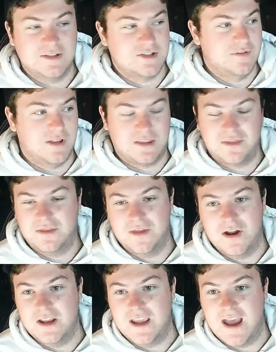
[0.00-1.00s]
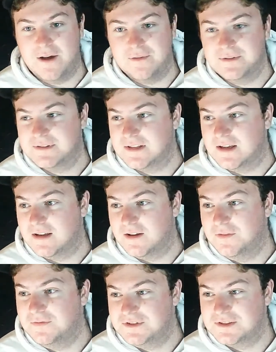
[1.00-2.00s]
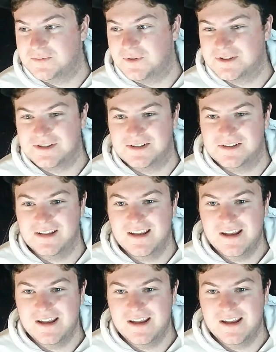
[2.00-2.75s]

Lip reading: over 30 hours there of just watching